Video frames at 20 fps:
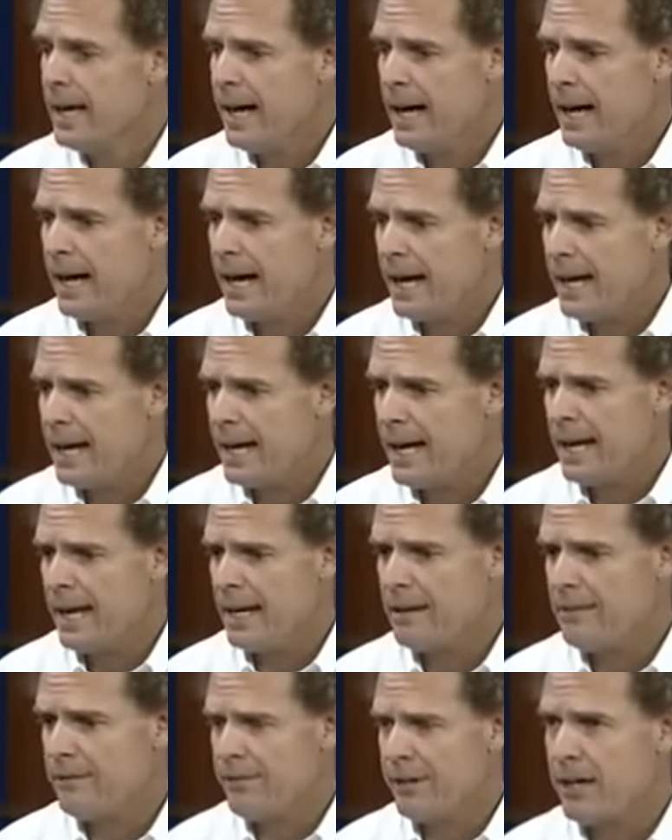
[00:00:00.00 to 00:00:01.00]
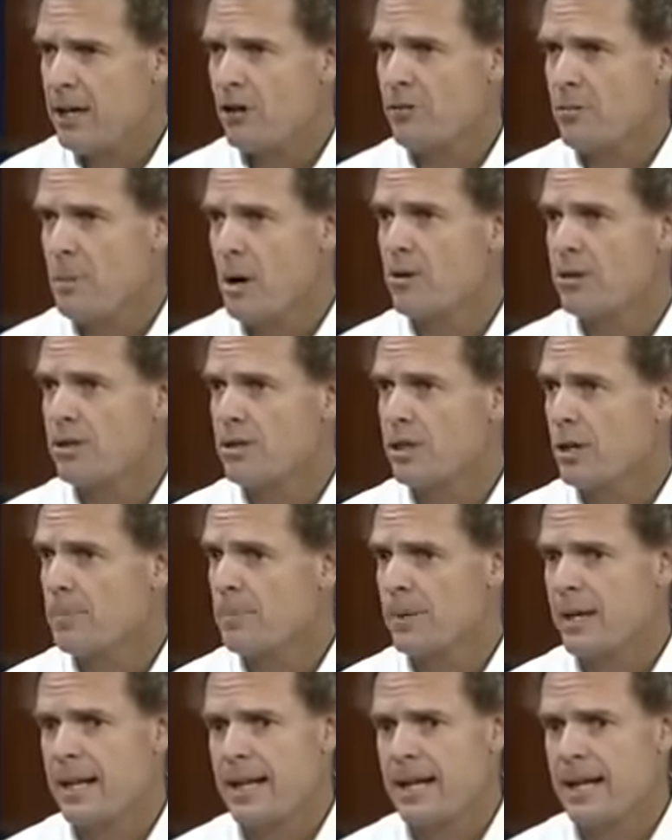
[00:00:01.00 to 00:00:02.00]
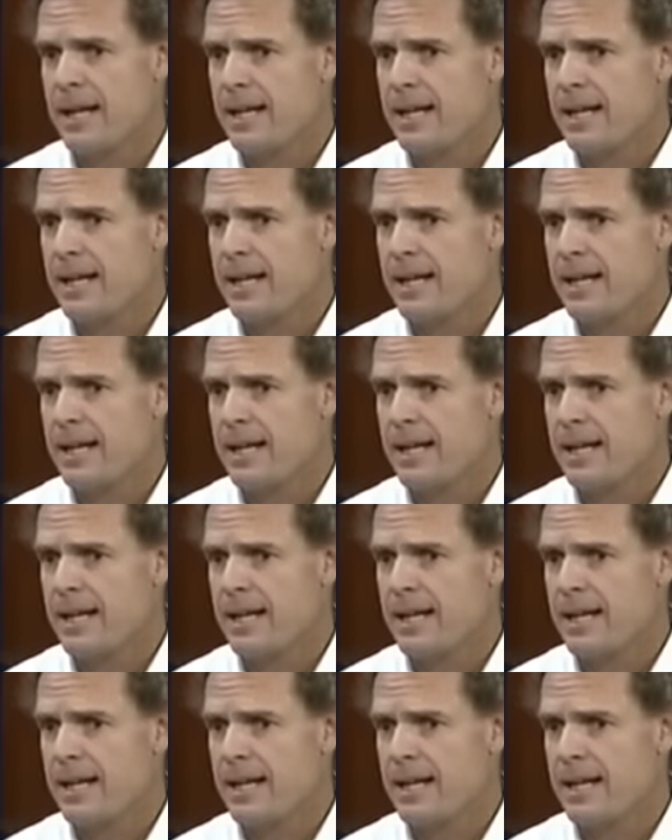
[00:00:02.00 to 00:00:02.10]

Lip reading: And video remote interpreting